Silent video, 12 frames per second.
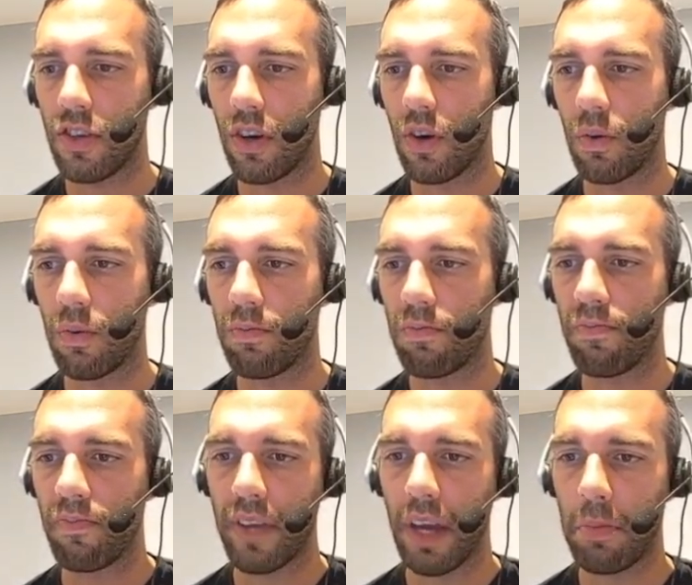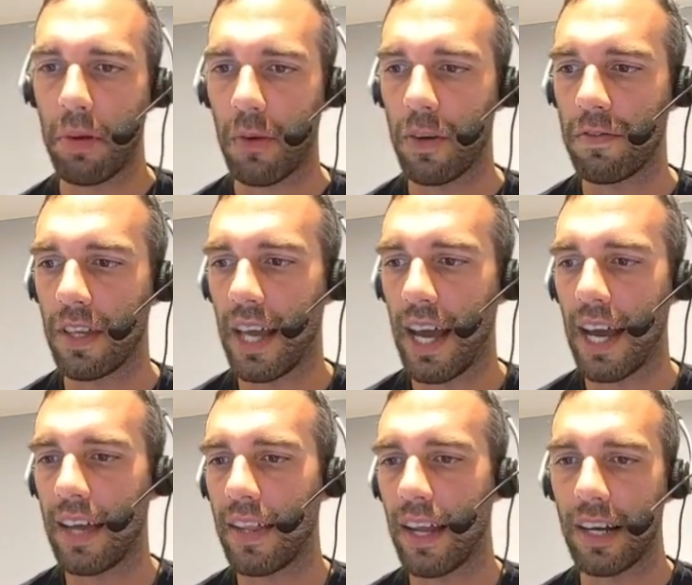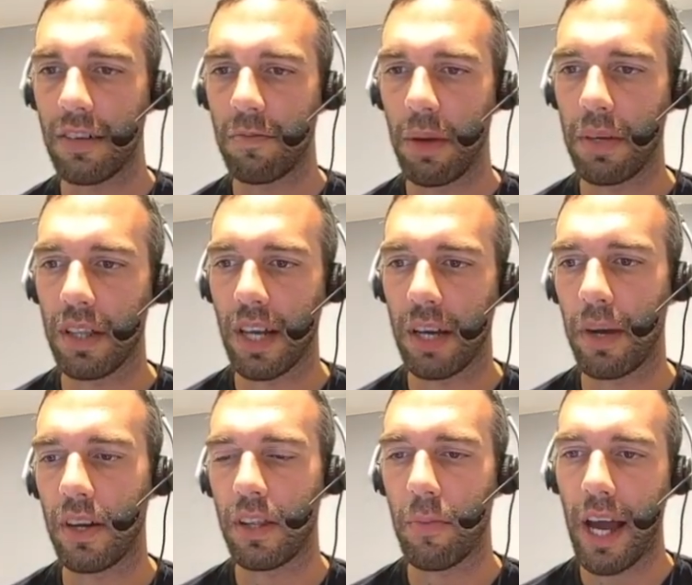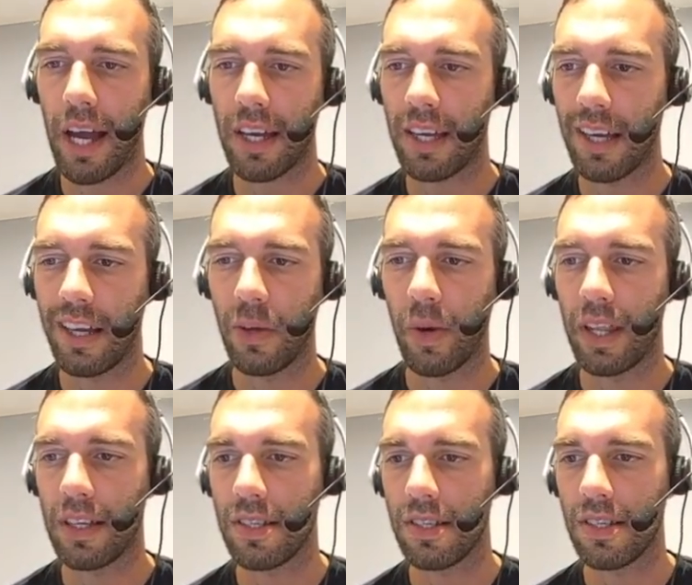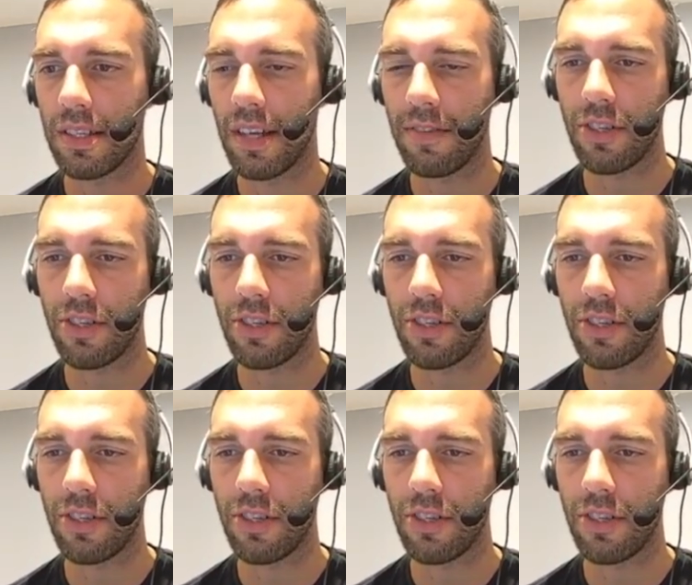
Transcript: So I probably would have done that, and then I could have maybe aligned better in the back. Either way, this is